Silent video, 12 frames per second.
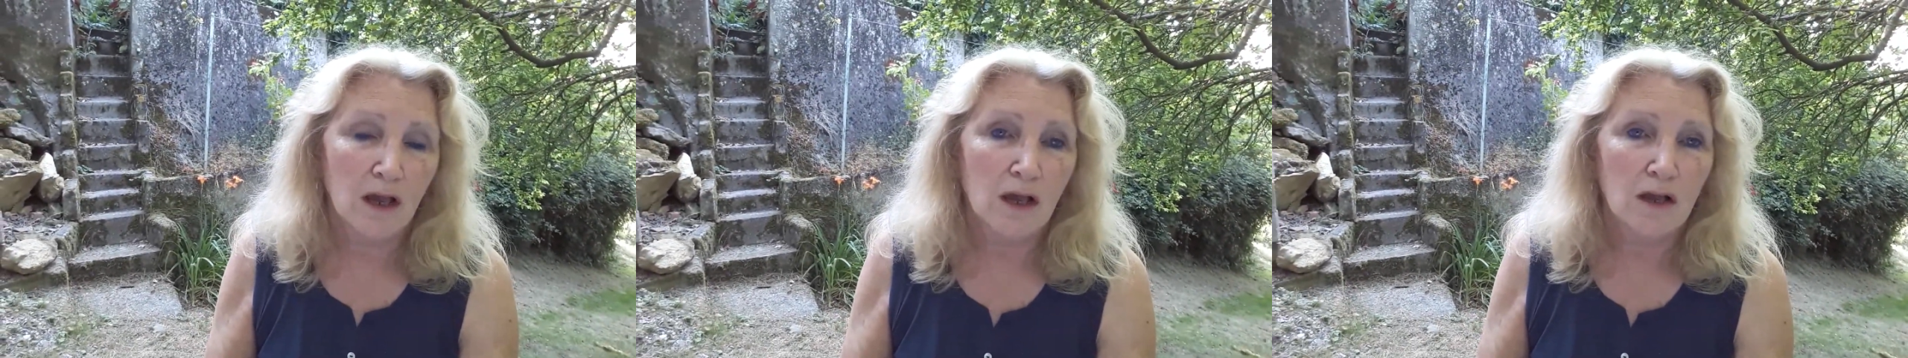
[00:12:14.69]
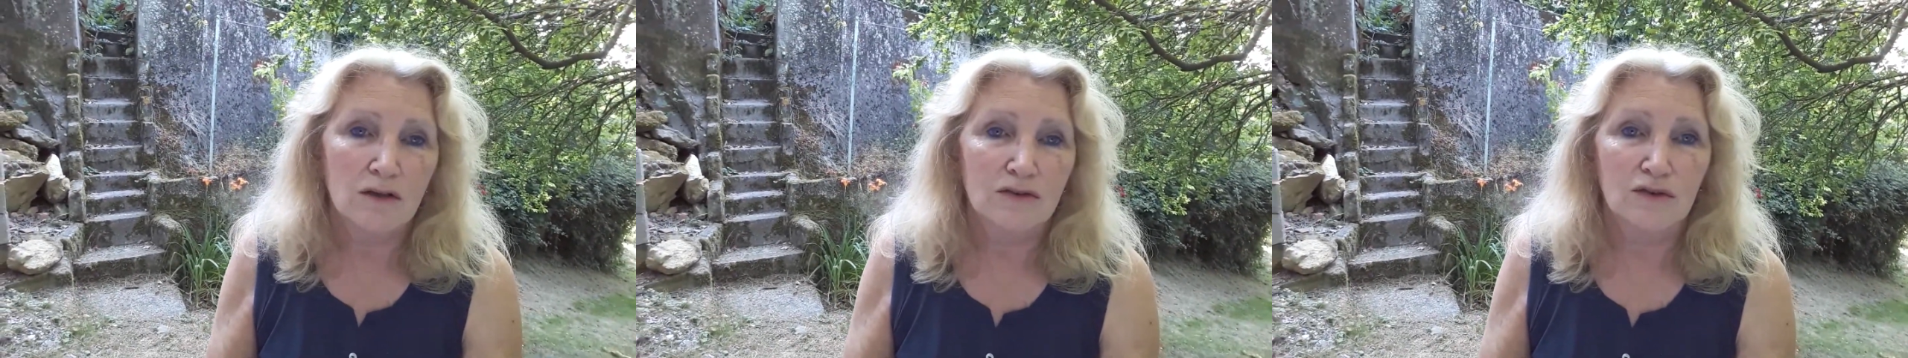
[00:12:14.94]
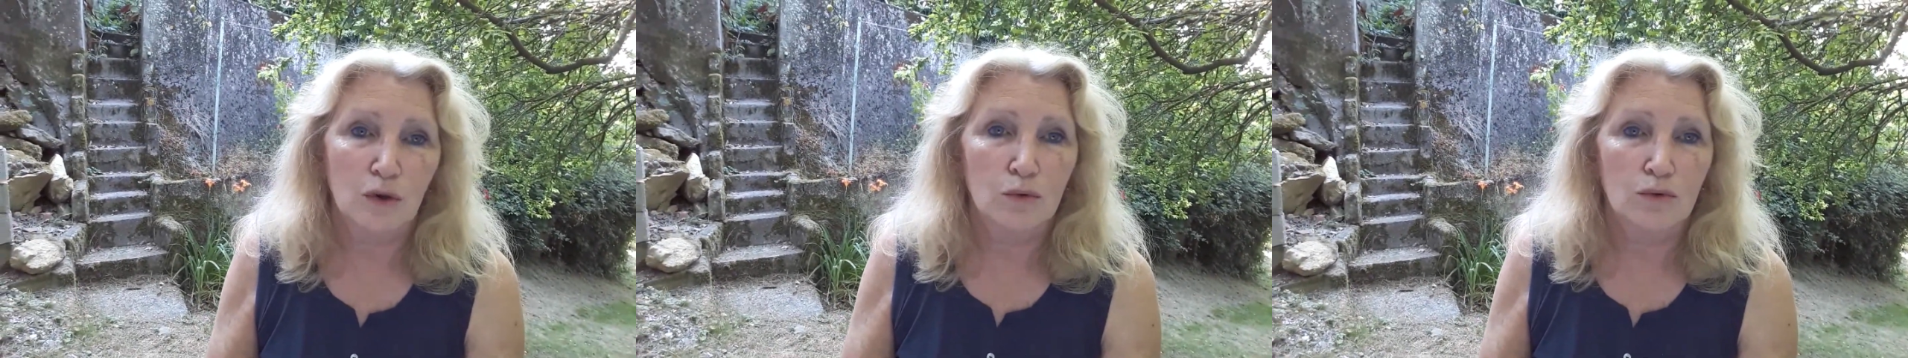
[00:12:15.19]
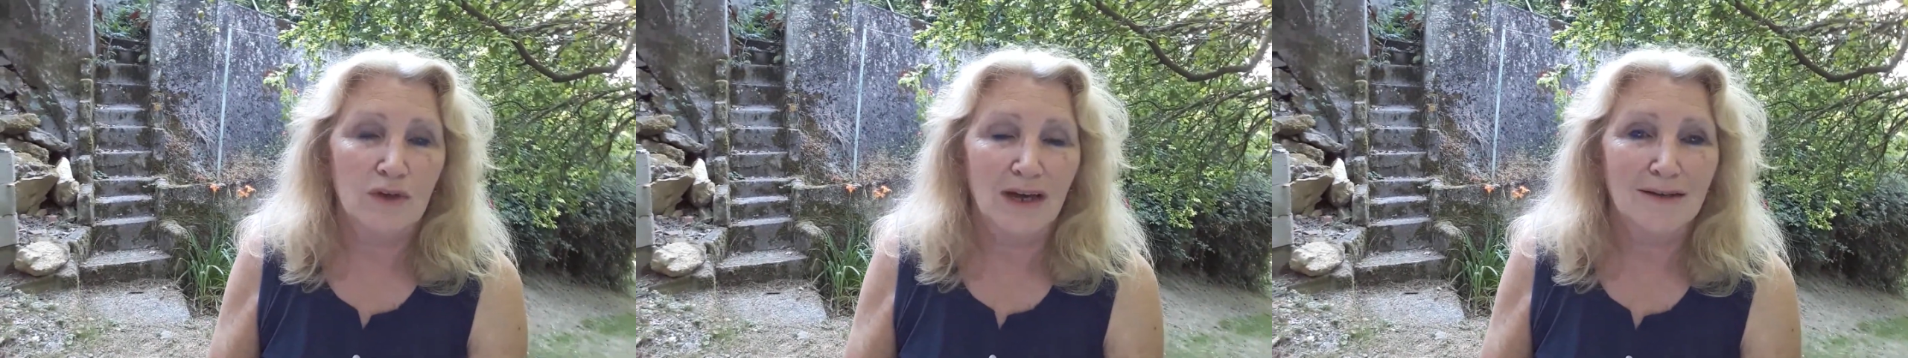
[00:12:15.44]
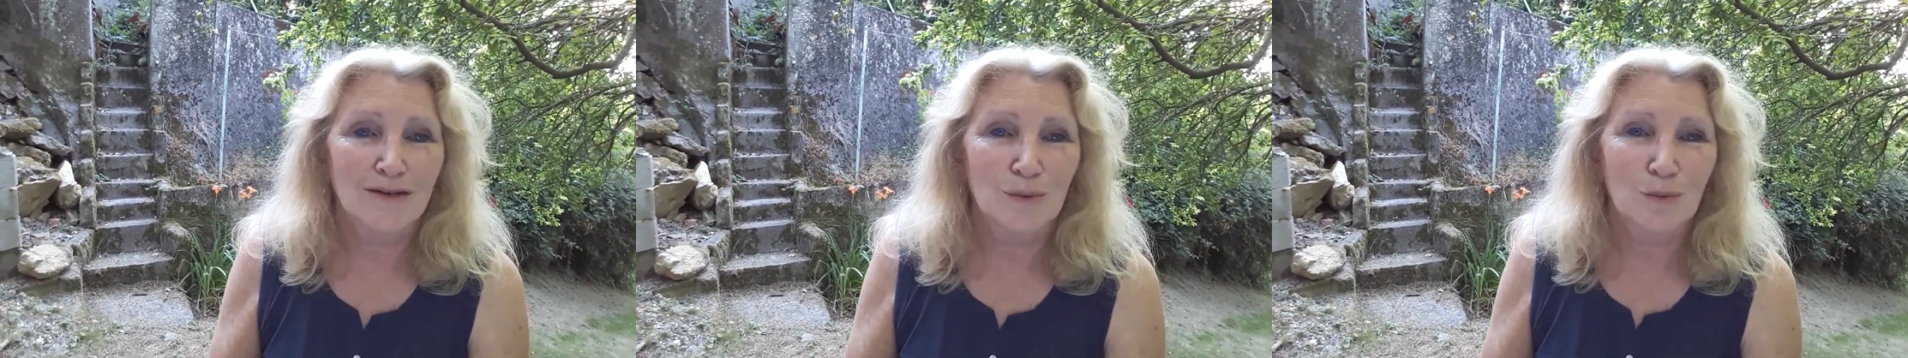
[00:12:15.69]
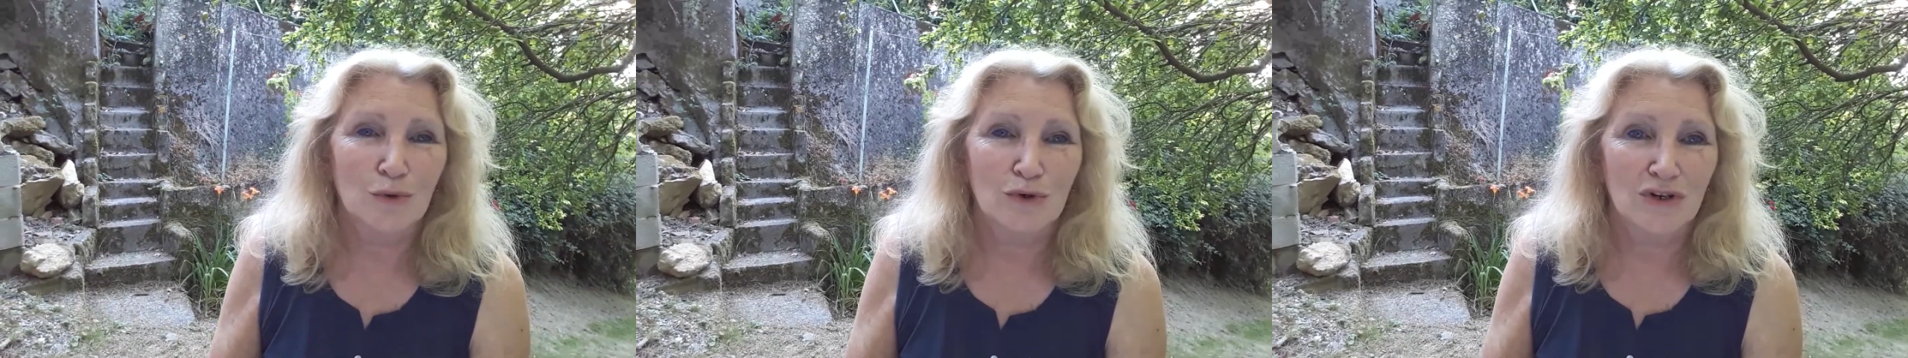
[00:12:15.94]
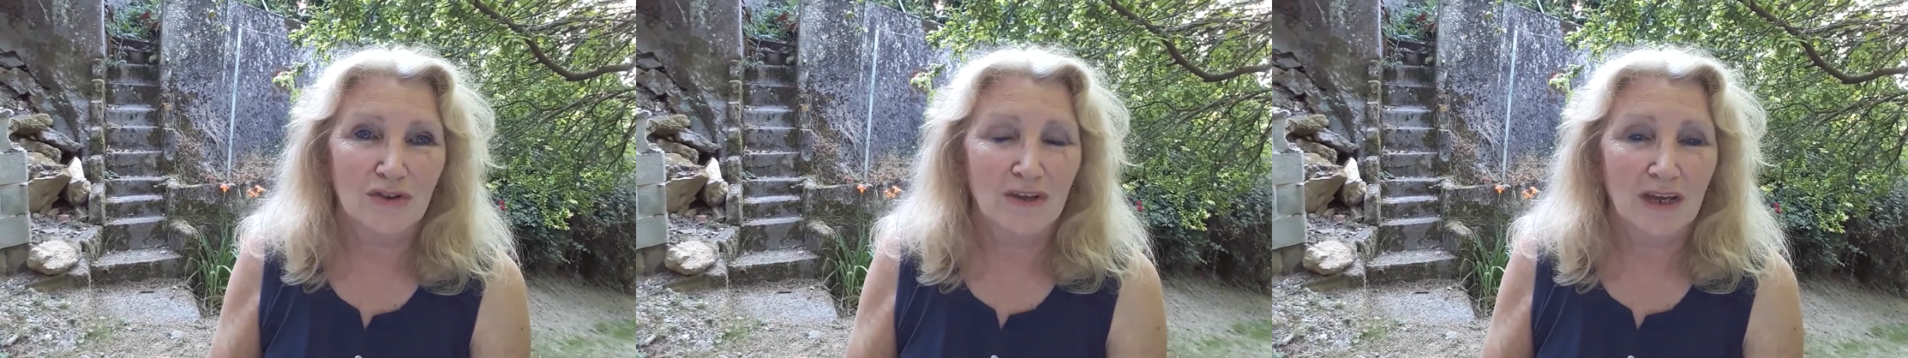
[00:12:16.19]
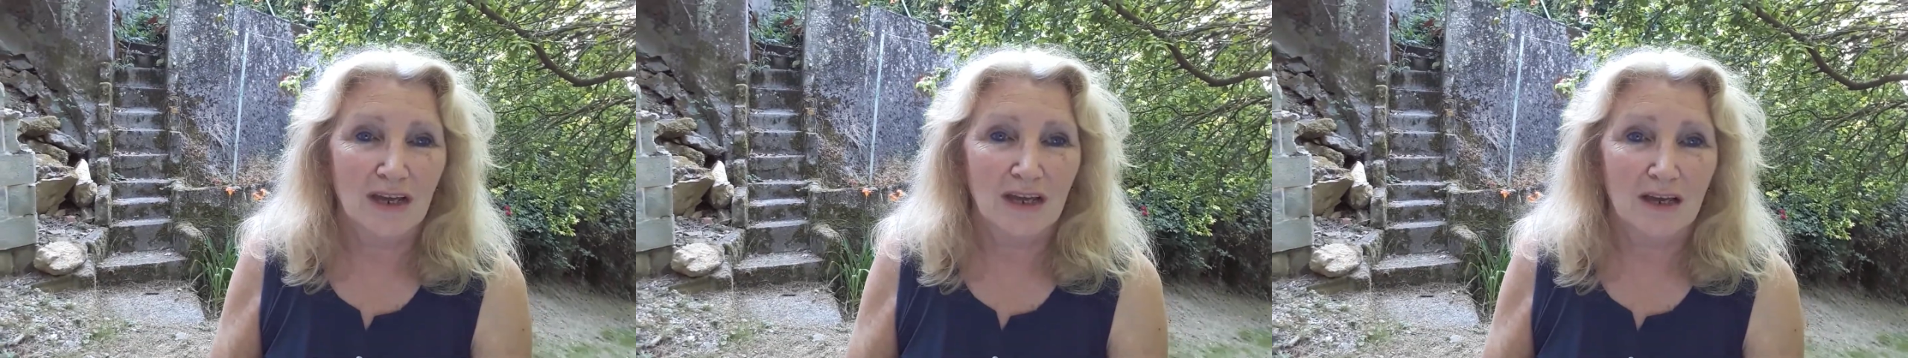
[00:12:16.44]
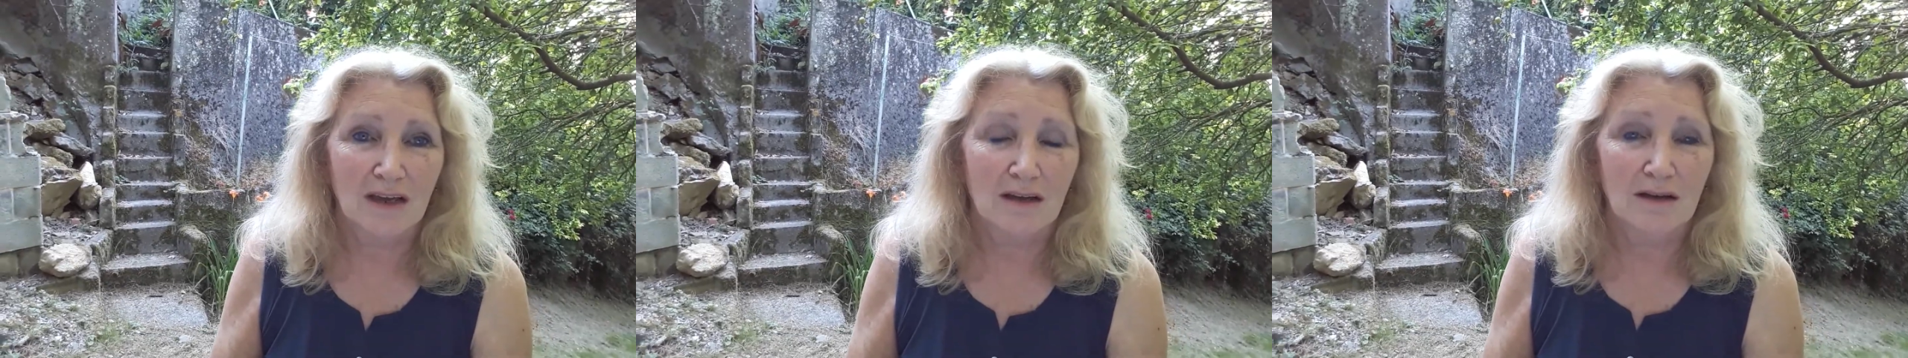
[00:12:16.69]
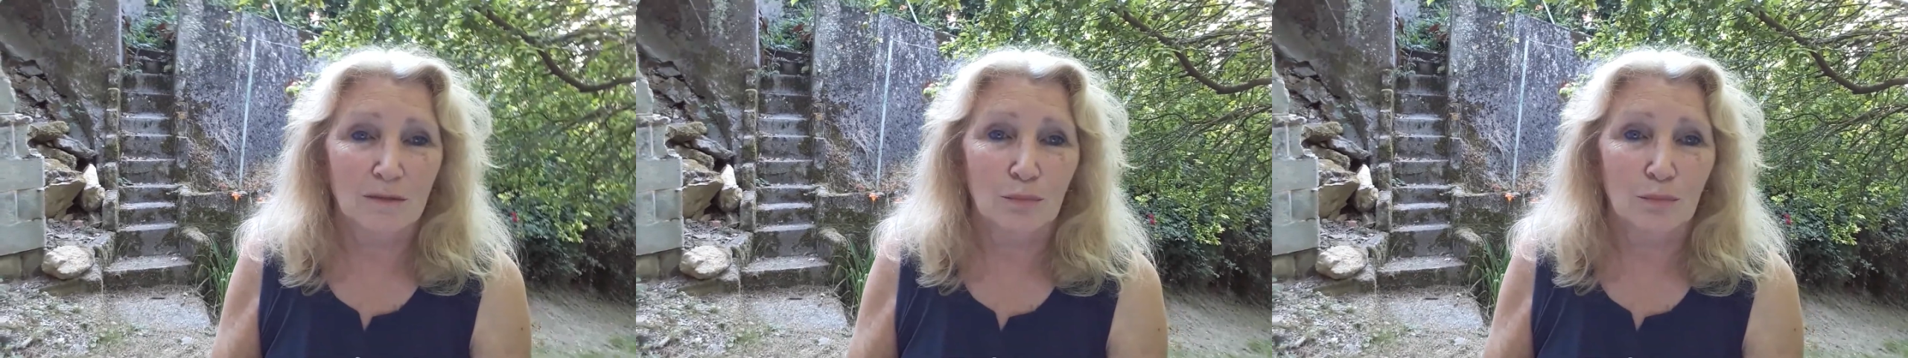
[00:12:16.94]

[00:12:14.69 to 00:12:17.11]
So that's what they're